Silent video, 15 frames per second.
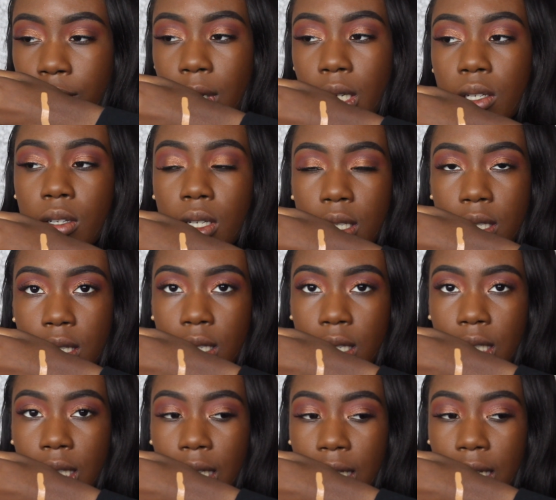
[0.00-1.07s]
And you can
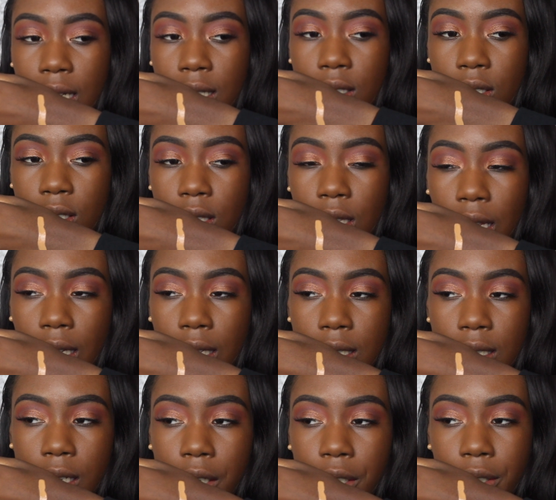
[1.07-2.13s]
see that that is just like
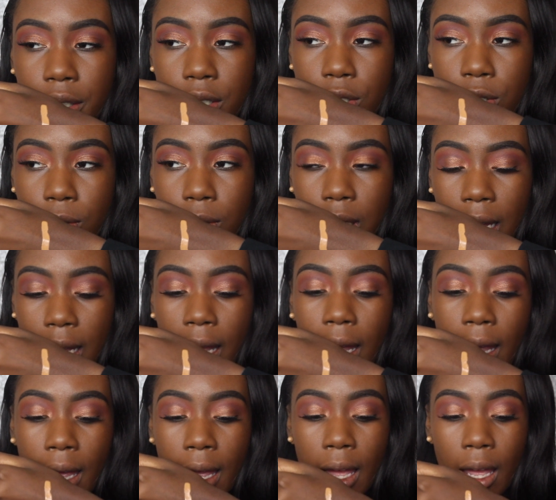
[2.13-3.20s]
entirely too
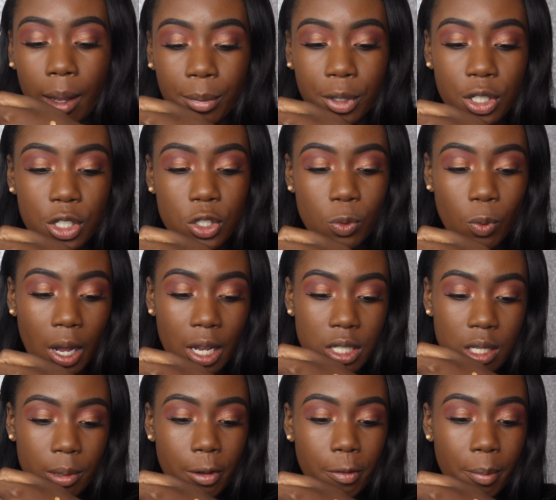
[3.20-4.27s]
light. I'm gonna swatch
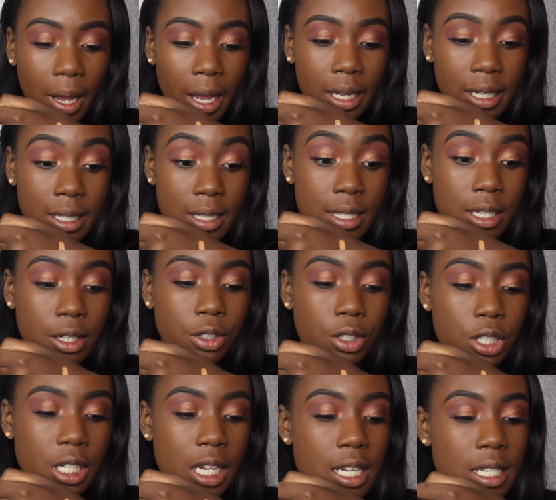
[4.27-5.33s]
some of my concealer
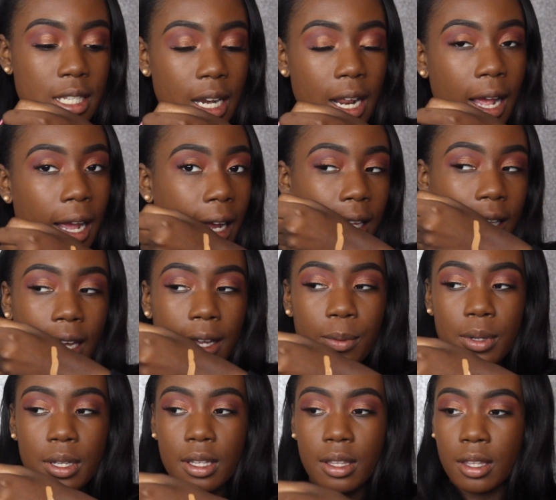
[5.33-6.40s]
shades that I highlight
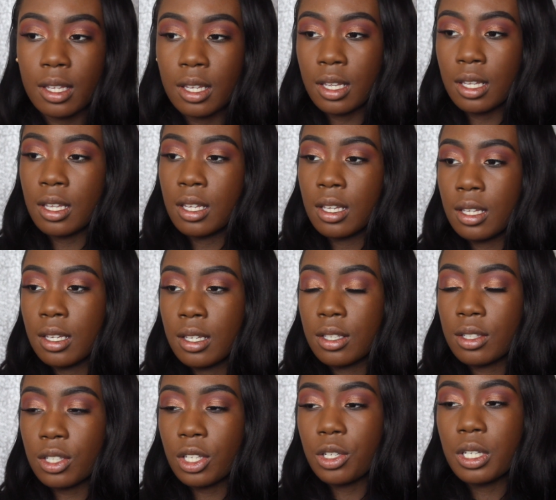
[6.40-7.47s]
with
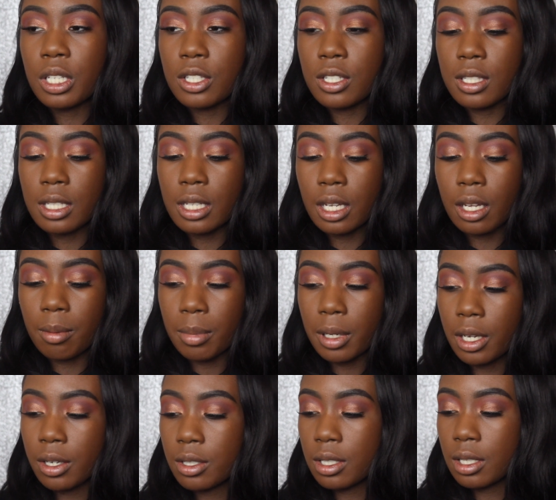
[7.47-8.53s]
so you can just see a
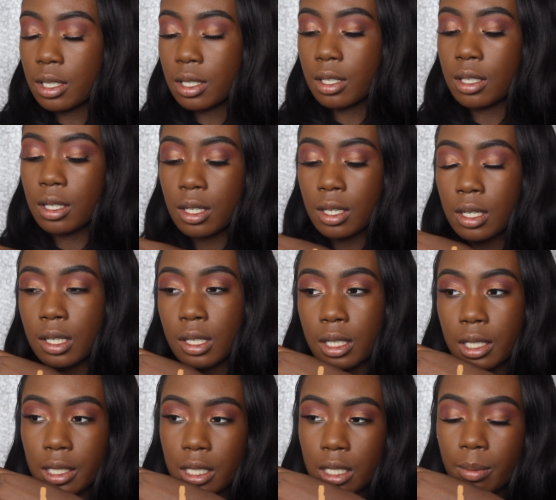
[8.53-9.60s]
comparison.
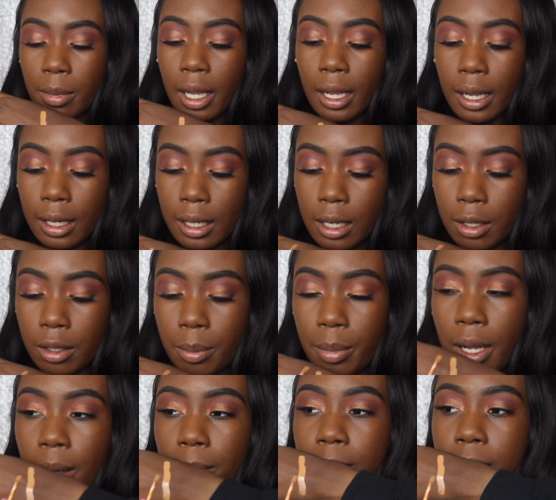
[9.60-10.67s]
This is my
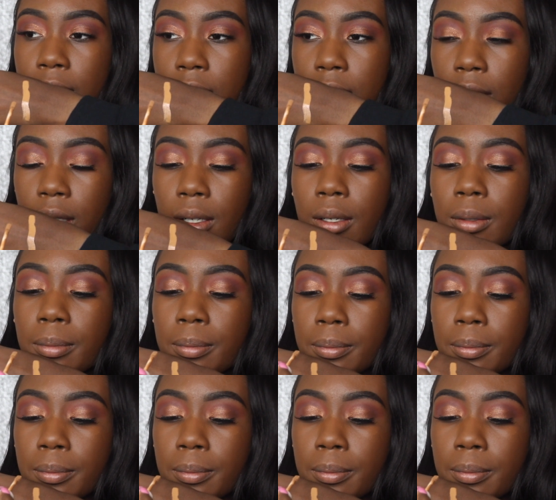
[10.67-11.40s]
ColourPop concealer.